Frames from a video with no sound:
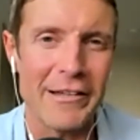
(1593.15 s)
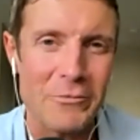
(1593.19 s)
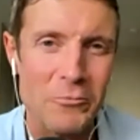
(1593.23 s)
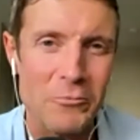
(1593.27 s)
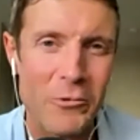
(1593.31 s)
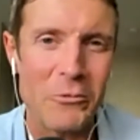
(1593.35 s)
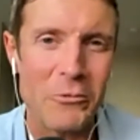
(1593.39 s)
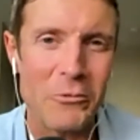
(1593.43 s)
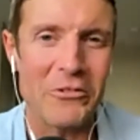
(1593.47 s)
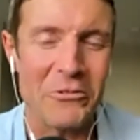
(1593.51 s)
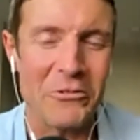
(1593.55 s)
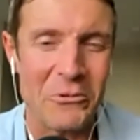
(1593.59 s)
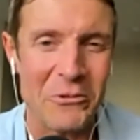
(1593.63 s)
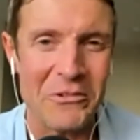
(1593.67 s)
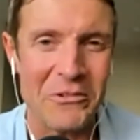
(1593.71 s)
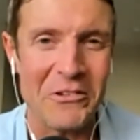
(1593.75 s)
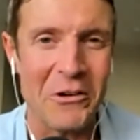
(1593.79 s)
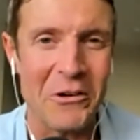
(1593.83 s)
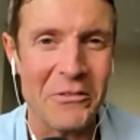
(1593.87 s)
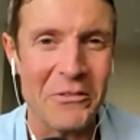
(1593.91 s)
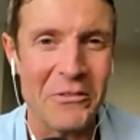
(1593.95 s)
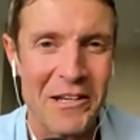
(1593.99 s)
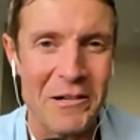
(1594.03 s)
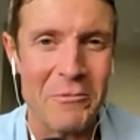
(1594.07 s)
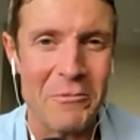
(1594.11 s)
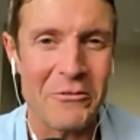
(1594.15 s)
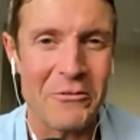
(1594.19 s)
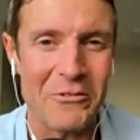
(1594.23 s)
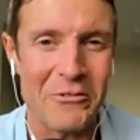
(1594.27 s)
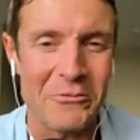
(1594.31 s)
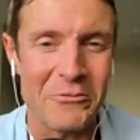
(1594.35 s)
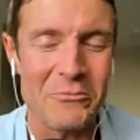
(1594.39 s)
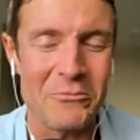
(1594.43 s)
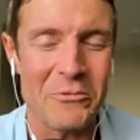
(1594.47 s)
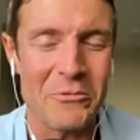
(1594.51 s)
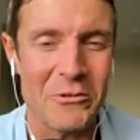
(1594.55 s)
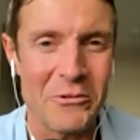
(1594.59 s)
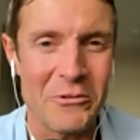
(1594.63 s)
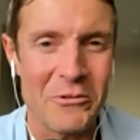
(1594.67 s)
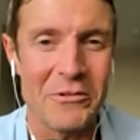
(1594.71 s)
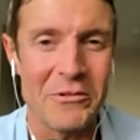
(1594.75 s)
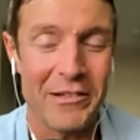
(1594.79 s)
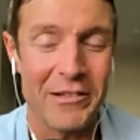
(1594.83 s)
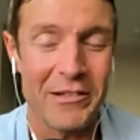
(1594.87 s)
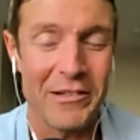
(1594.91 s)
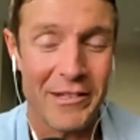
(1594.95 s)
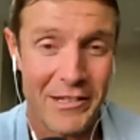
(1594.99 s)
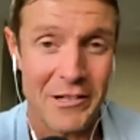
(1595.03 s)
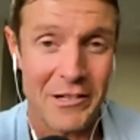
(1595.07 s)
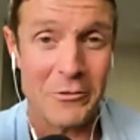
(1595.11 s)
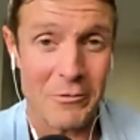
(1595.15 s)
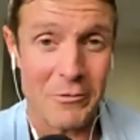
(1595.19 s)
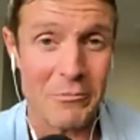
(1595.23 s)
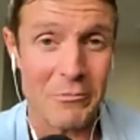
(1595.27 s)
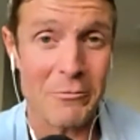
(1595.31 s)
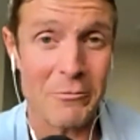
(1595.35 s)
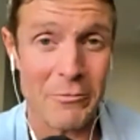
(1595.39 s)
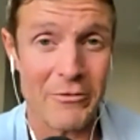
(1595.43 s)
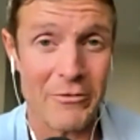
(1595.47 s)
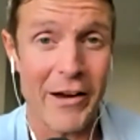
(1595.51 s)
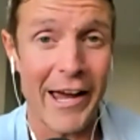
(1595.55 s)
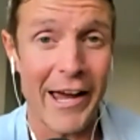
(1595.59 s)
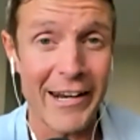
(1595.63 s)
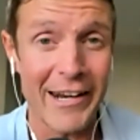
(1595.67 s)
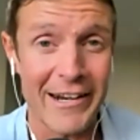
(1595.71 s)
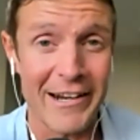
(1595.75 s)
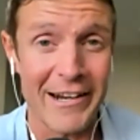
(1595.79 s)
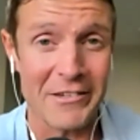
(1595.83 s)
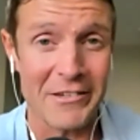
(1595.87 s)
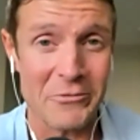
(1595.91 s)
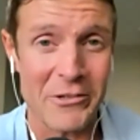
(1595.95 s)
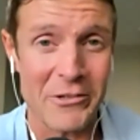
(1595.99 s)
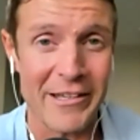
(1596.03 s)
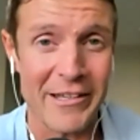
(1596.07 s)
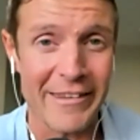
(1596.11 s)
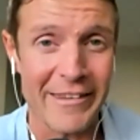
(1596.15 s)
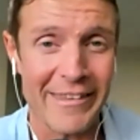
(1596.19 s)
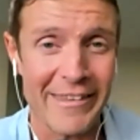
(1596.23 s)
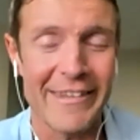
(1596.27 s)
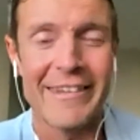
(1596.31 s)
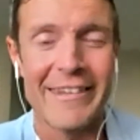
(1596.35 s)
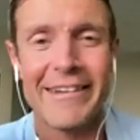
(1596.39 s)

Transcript: What was the result that it provided us with?